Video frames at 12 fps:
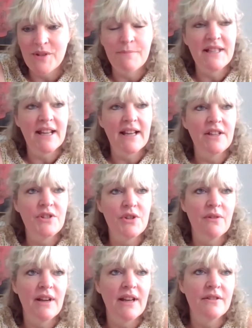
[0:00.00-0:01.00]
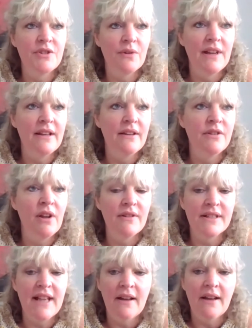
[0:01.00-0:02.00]
and particularly during
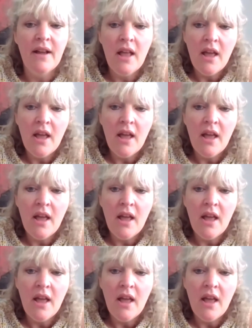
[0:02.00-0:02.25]
lockdown.